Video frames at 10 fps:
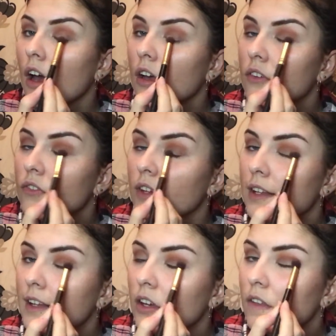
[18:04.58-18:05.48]
I
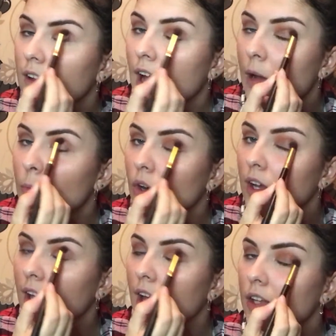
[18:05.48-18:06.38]
feel like on the camera
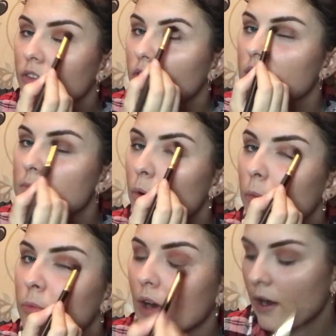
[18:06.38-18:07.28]
it kind of looks
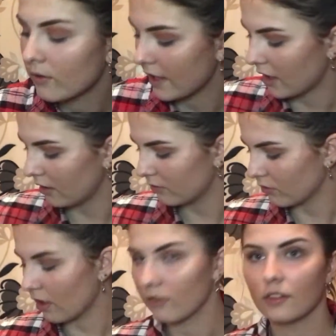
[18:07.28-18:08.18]
more browny
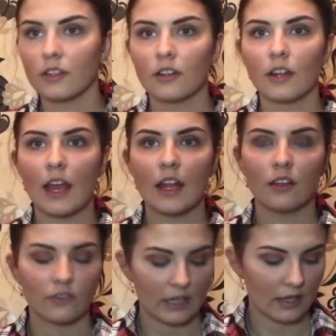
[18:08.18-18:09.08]
rather than
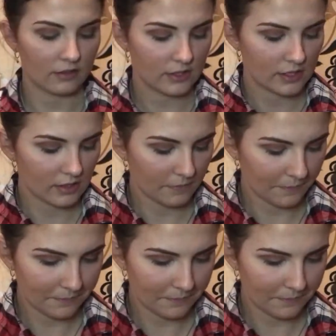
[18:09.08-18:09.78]
anything else.